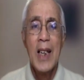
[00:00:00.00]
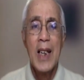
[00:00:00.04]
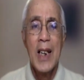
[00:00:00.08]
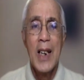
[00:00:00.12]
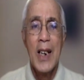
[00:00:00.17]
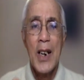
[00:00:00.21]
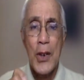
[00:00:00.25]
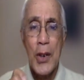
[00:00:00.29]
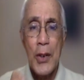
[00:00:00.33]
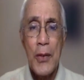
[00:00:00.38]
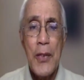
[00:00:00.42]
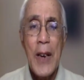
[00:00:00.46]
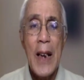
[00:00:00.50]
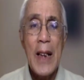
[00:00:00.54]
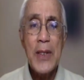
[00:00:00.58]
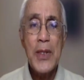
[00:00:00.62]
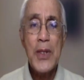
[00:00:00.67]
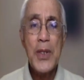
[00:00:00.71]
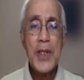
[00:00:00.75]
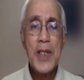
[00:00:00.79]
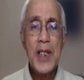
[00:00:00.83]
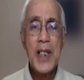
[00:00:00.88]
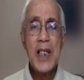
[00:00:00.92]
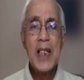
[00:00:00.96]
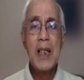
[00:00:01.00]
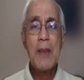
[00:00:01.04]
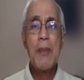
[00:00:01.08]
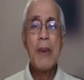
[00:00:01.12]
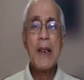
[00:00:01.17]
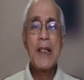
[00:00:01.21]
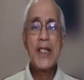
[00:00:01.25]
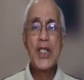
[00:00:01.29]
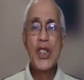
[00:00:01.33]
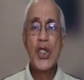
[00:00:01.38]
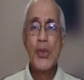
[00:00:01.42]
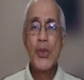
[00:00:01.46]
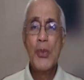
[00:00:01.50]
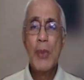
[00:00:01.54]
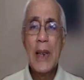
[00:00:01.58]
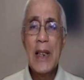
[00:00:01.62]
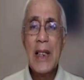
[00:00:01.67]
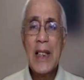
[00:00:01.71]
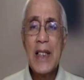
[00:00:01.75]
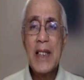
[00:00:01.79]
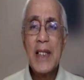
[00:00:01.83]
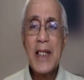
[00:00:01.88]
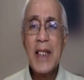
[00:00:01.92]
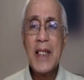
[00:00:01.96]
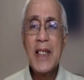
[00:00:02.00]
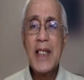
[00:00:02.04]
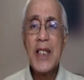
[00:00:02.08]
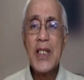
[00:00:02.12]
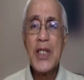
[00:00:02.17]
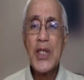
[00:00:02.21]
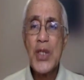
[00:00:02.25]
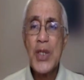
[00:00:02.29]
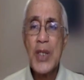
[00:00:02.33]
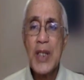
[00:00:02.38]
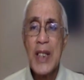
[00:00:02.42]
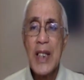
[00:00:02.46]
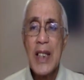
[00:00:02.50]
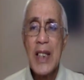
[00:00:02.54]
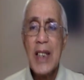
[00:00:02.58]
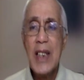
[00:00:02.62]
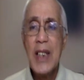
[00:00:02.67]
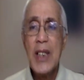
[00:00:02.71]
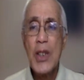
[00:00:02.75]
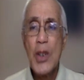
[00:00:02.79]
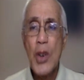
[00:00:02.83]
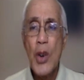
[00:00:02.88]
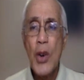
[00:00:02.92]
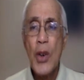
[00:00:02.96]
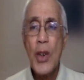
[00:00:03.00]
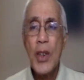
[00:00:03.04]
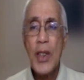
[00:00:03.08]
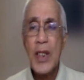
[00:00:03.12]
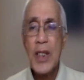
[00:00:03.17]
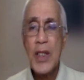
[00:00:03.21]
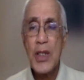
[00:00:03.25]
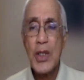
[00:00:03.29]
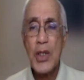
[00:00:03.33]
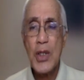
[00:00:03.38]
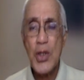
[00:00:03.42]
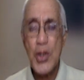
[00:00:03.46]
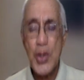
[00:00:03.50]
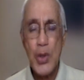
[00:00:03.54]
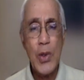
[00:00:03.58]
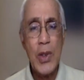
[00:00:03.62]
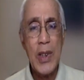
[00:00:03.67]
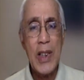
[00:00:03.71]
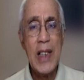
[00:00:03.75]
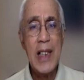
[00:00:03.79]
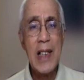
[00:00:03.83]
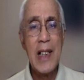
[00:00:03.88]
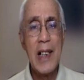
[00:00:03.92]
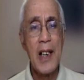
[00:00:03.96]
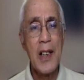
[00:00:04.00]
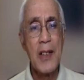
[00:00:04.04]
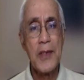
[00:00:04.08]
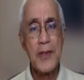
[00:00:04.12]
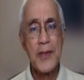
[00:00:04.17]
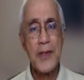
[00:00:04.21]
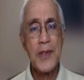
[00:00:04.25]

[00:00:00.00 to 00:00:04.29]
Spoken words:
Reflect today upon the humility that you need in order to truly love.